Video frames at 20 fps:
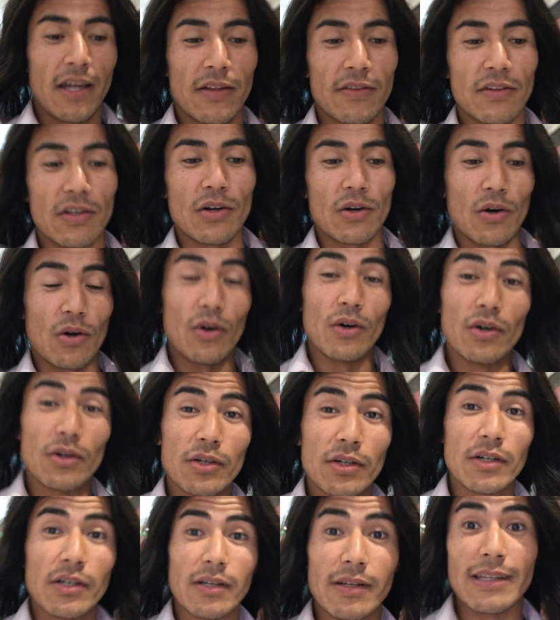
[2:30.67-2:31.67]
their
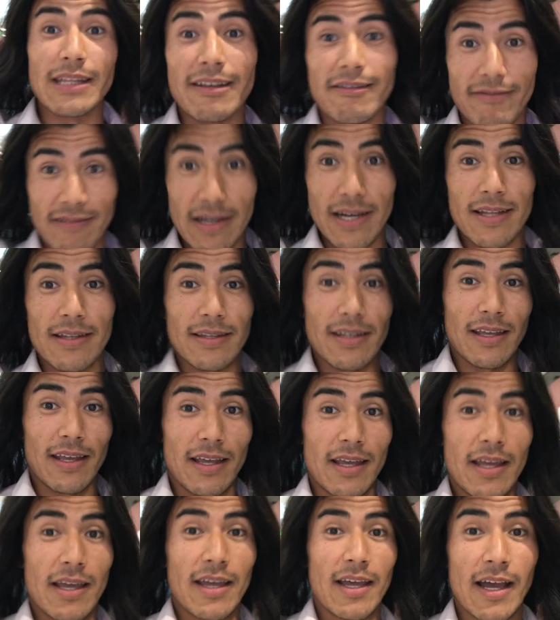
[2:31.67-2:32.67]
own
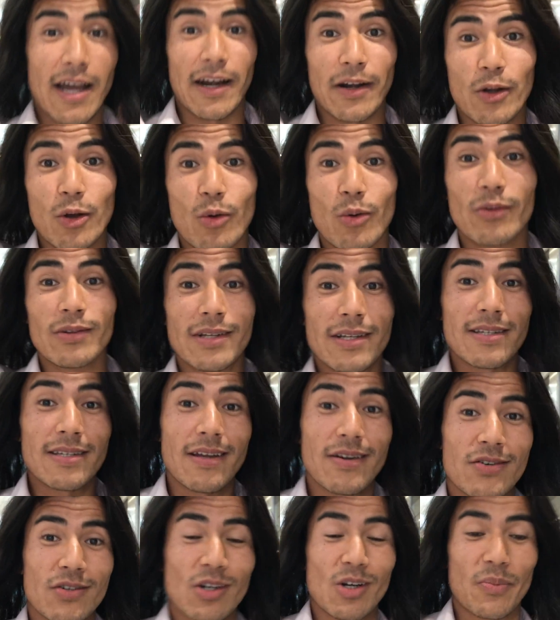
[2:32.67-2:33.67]
divinity and
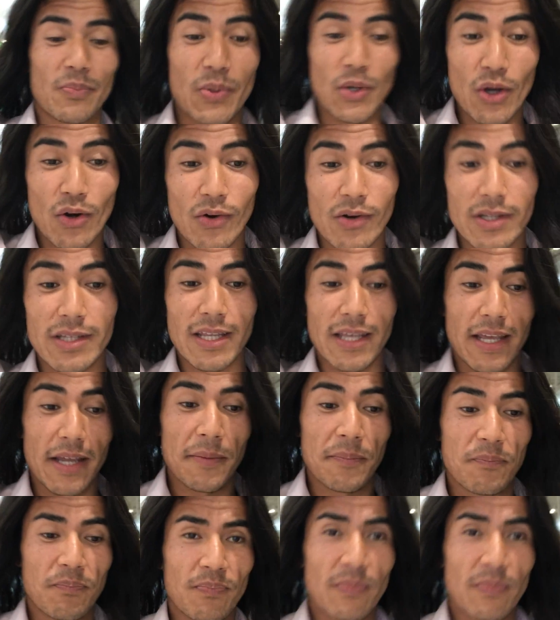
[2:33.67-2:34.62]
quintessential purity,